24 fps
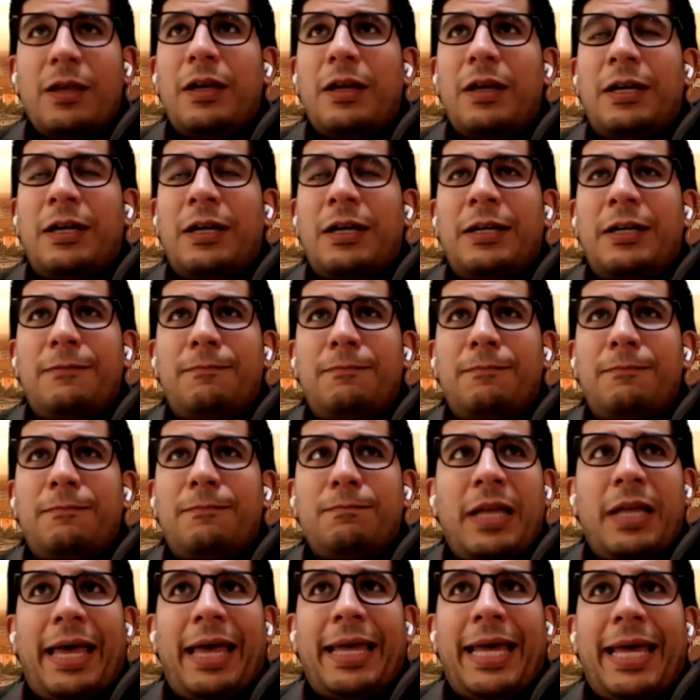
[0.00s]

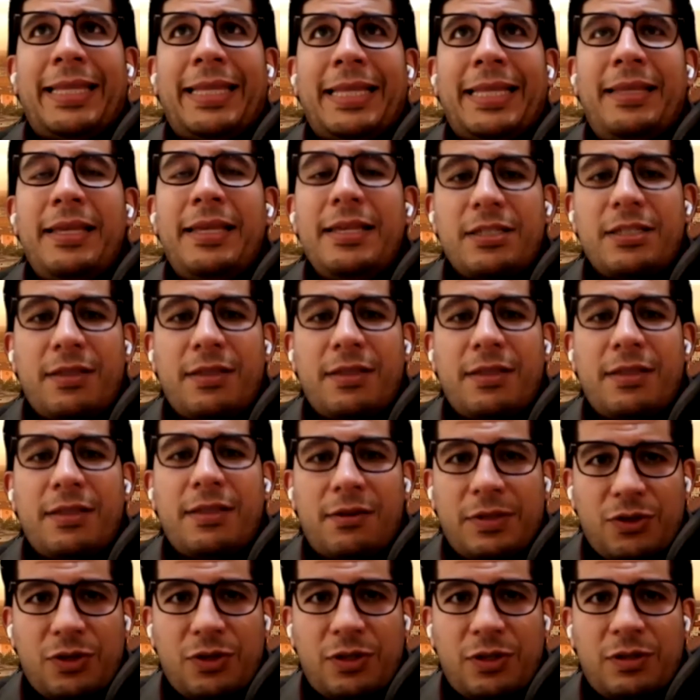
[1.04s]
at least
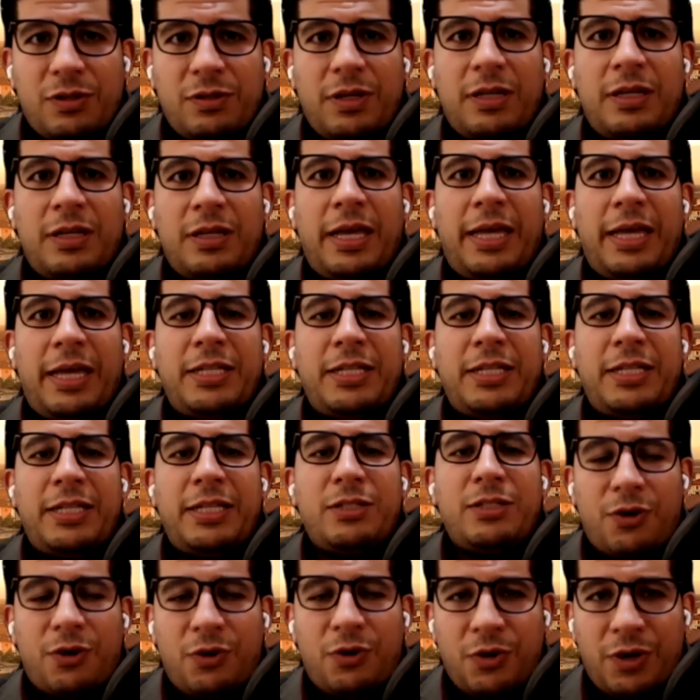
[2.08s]
theorization and its
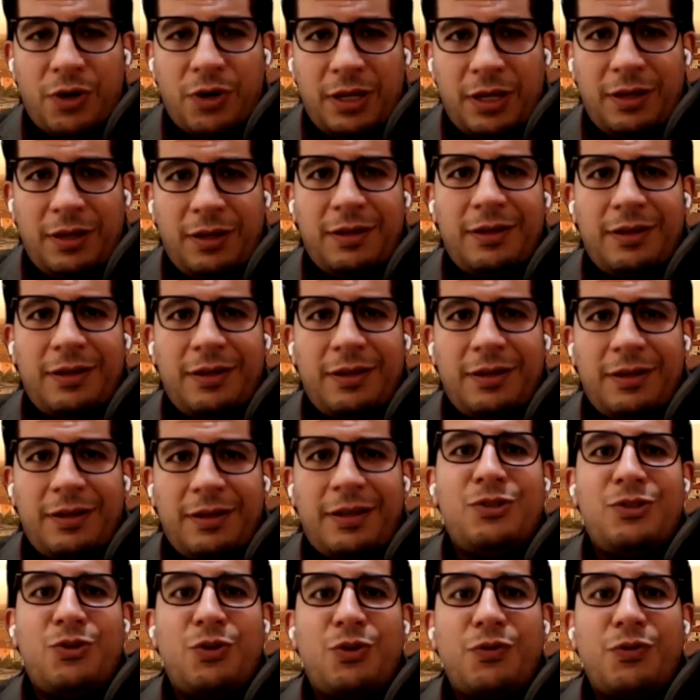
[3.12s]
authority,
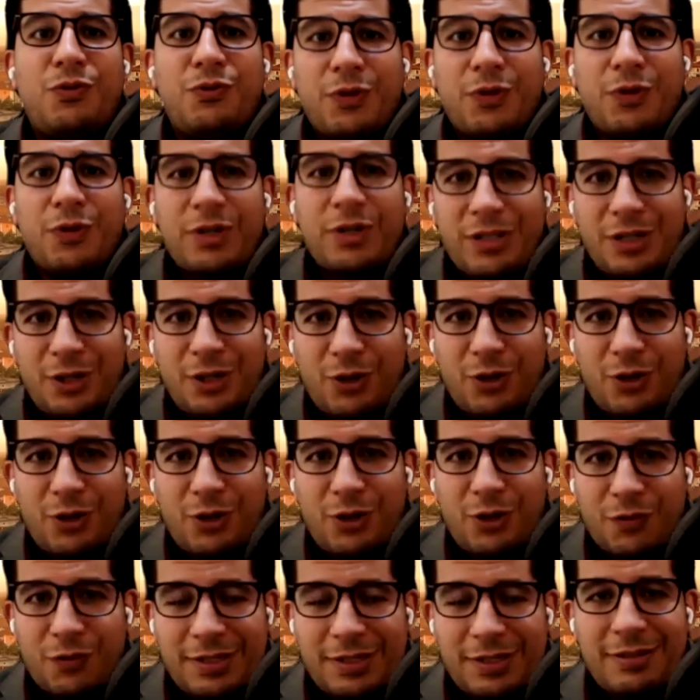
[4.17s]
its sovereignty over
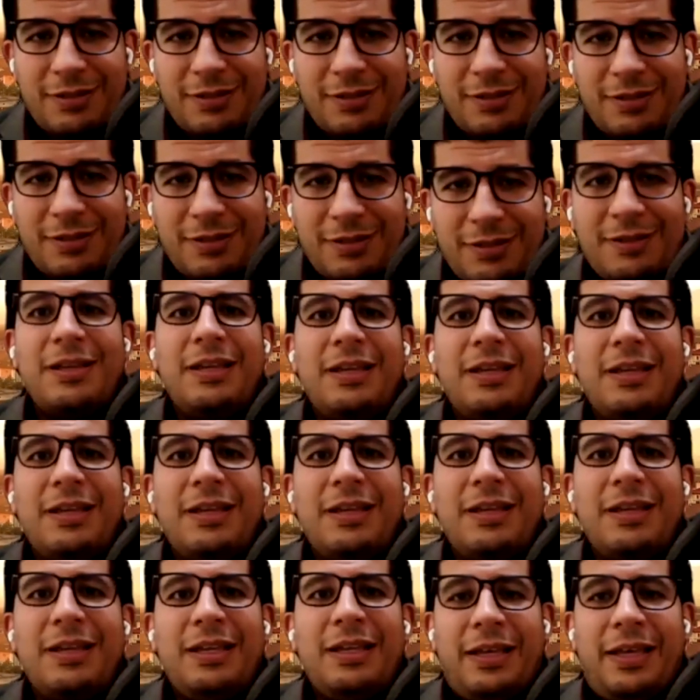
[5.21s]
its citizens,
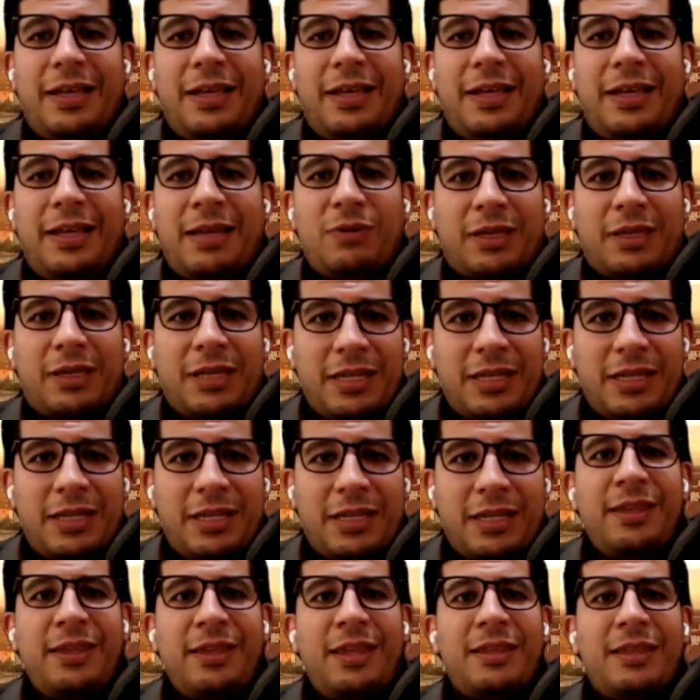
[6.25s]
and
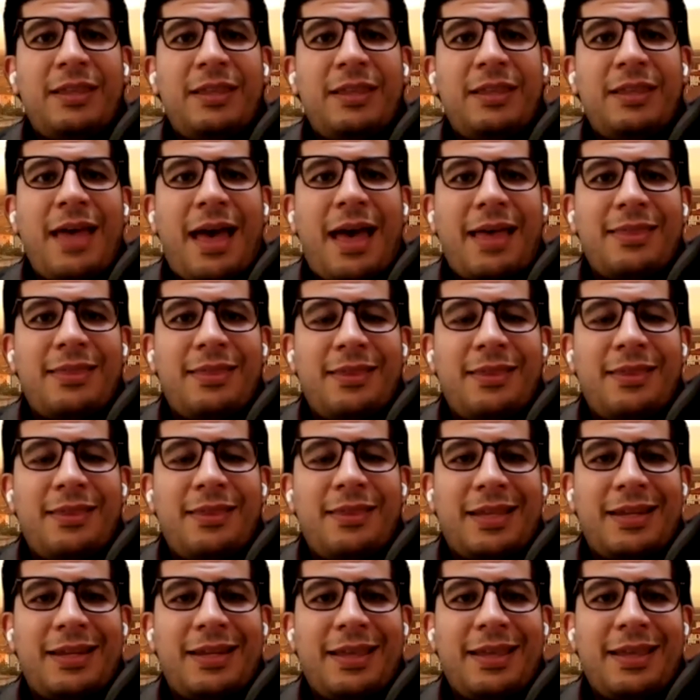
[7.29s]
the
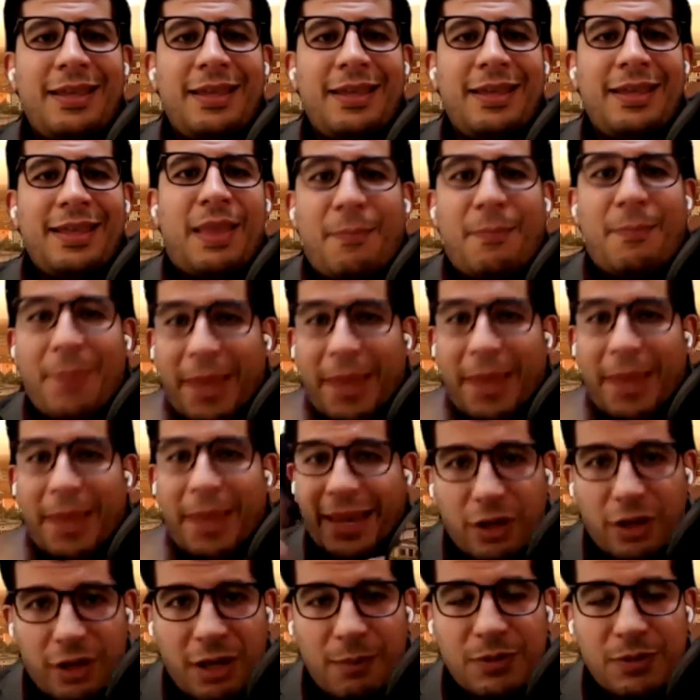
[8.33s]
package
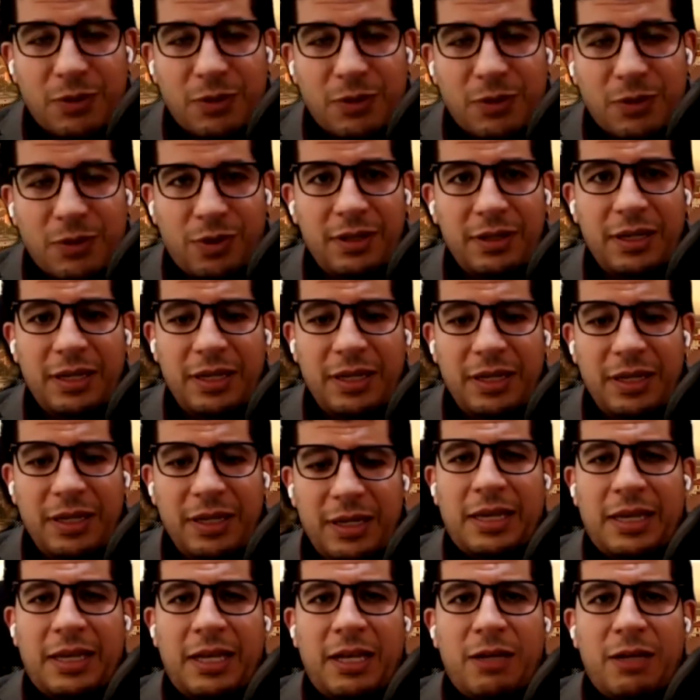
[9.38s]
that comes with it,
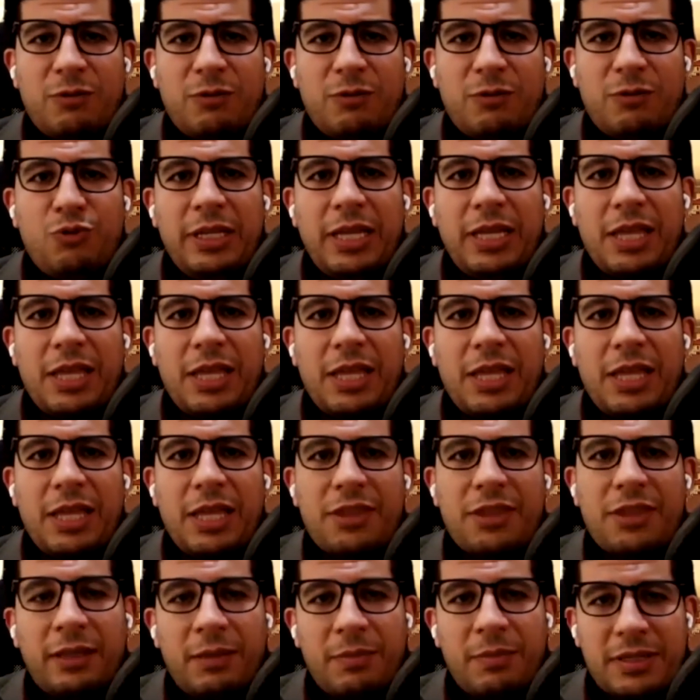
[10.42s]
really I
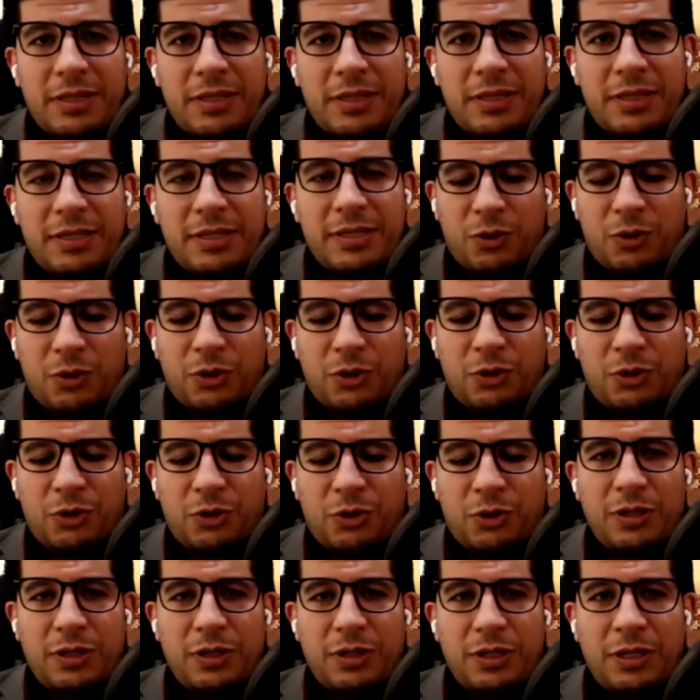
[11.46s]
think limits
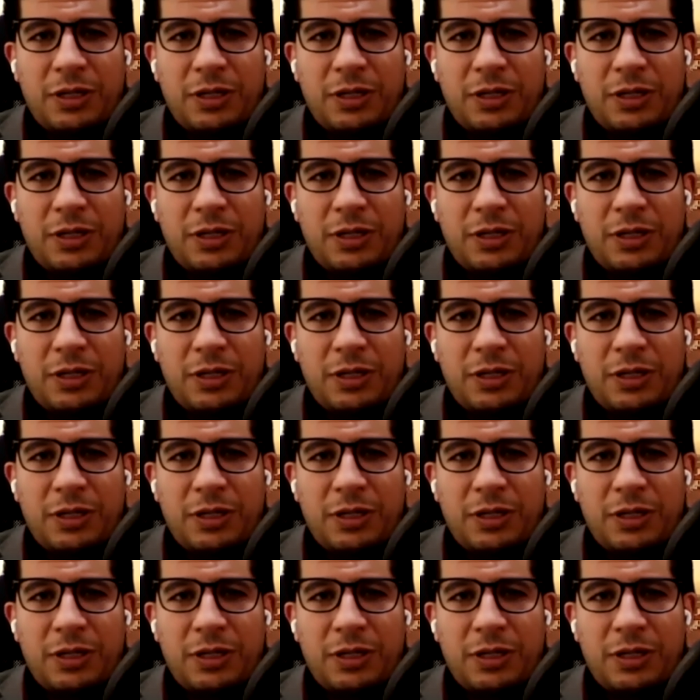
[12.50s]
our